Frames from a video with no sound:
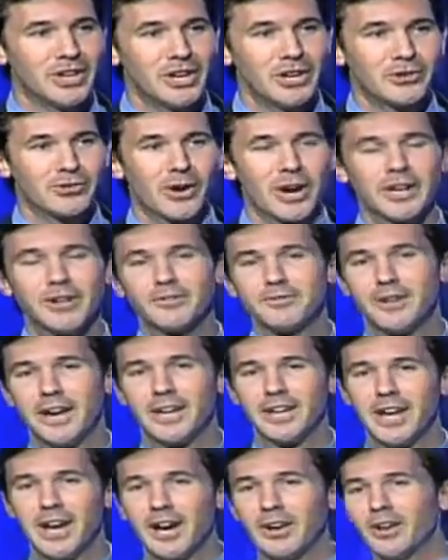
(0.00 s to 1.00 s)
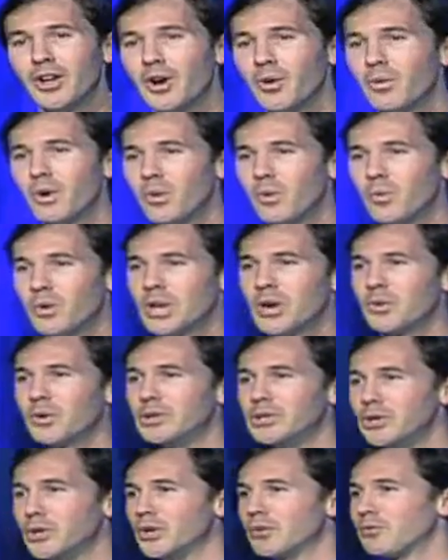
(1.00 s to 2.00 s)
trying to find out what we were
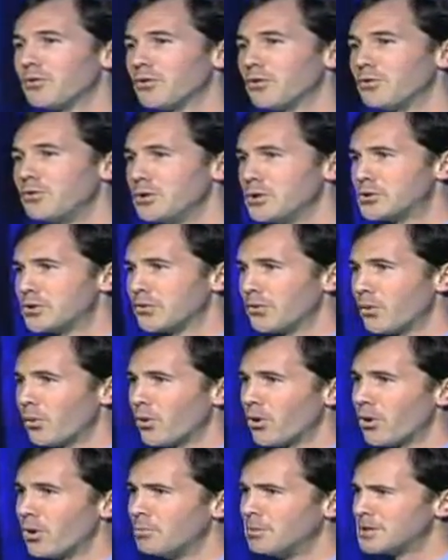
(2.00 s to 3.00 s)
doing for the future of the world,